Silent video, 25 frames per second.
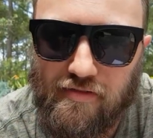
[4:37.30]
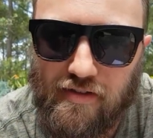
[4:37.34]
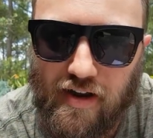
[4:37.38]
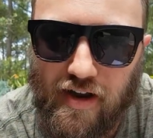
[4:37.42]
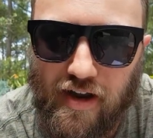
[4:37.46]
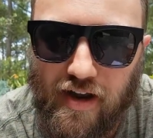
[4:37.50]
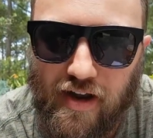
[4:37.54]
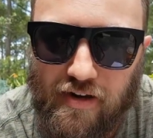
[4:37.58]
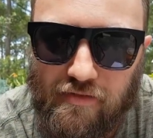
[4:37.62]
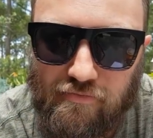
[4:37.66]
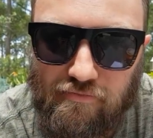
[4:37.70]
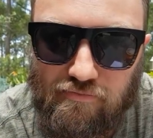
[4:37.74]

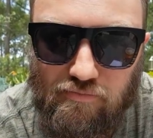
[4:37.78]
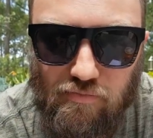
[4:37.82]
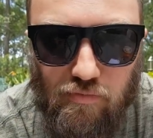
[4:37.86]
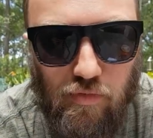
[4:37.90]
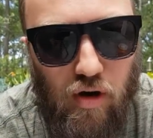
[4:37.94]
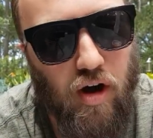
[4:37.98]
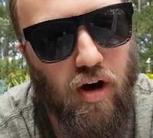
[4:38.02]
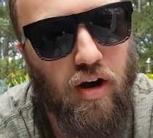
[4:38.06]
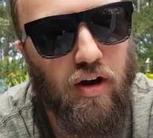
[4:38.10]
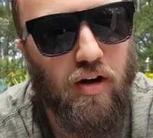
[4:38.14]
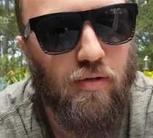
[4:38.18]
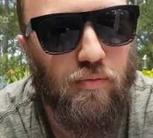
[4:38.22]
And
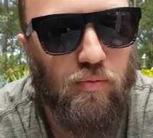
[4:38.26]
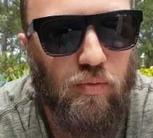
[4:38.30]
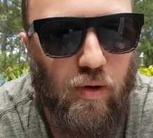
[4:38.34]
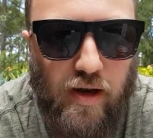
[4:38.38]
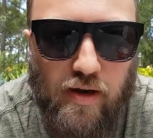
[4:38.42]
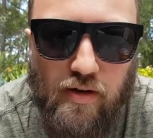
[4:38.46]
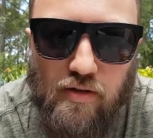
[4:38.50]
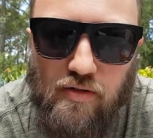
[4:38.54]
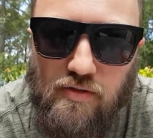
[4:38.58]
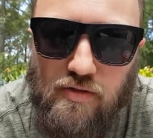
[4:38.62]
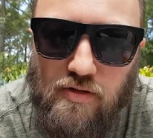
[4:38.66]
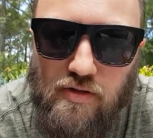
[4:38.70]
I
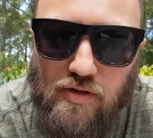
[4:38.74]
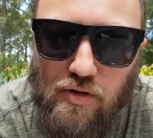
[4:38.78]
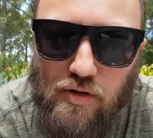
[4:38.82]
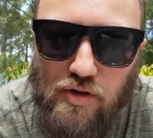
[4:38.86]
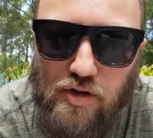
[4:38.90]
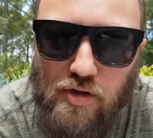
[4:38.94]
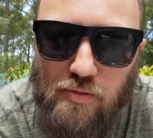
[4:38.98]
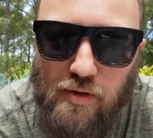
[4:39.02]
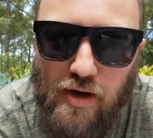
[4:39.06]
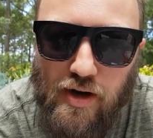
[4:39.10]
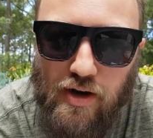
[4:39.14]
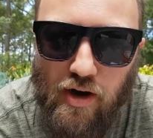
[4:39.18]
went and
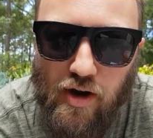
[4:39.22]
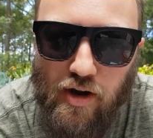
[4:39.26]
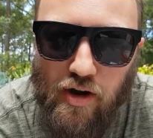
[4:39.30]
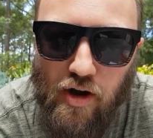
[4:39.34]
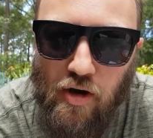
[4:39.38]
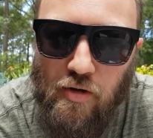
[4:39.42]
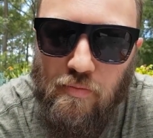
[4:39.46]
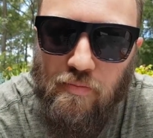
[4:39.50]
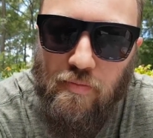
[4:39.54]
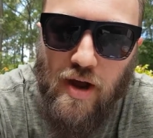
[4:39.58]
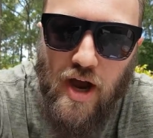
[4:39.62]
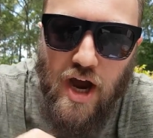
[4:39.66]
caught the red eye
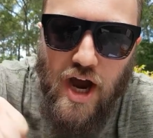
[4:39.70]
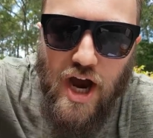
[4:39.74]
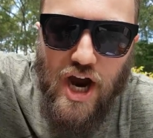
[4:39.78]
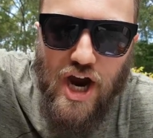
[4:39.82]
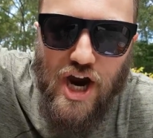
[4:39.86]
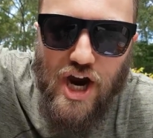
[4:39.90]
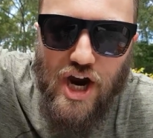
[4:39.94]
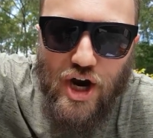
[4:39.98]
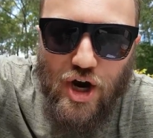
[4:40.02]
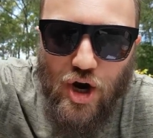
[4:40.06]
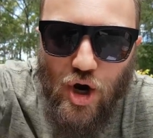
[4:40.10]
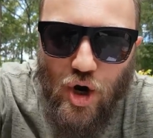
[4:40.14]
home.
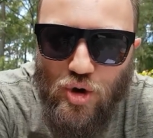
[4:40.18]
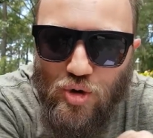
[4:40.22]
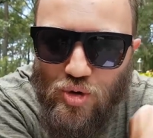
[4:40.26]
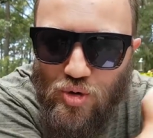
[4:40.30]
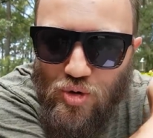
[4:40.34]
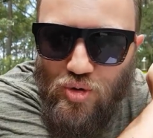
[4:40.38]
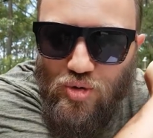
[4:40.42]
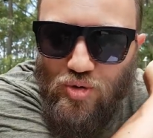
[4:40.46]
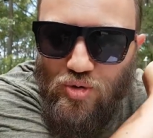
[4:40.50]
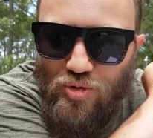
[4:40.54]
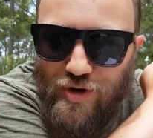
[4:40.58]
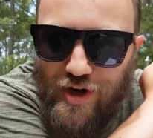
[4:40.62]

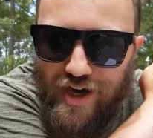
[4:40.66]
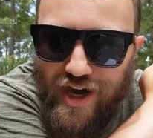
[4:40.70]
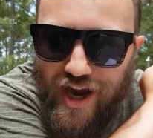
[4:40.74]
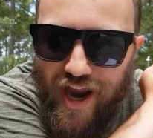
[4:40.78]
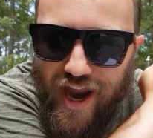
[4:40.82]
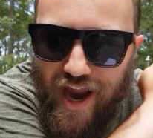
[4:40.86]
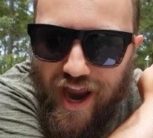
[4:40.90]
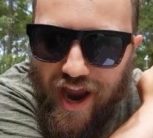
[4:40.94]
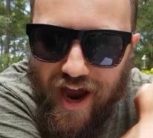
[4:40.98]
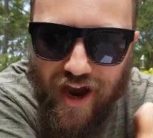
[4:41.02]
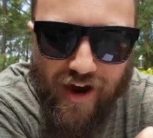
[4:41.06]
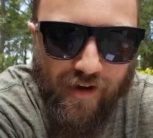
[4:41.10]
Ooh
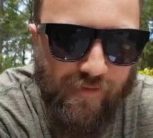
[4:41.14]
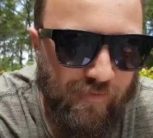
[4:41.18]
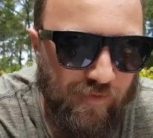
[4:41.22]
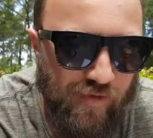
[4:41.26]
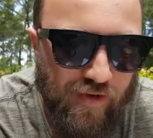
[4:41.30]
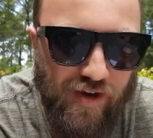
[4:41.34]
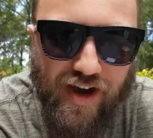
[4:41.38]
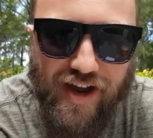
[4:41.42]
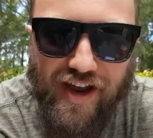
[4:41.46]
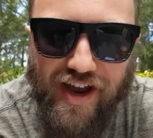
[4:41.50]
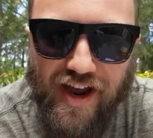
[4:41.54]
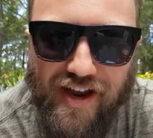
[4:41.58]
yeah,
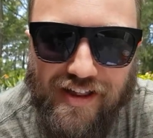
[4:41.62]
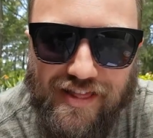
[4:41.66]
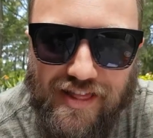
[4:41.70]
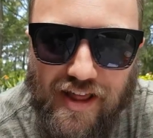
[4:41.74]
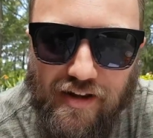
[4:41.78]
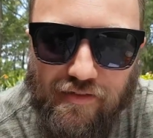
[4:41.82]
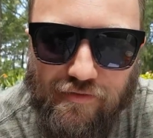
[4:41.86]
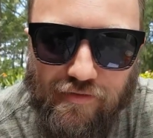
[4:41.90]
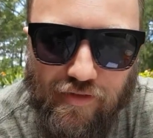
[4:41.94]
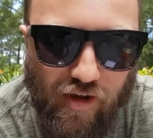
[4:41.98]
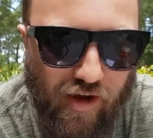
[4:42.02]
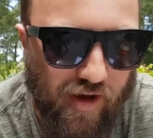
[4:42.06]
I hate
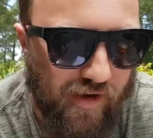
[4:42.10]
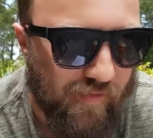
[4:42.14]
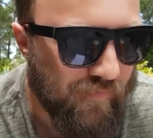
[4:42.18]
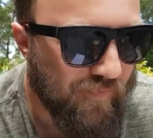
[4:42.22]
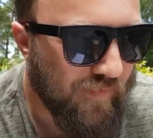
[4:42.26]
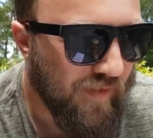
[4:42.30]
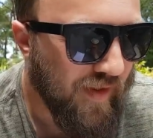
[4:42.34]
that flight.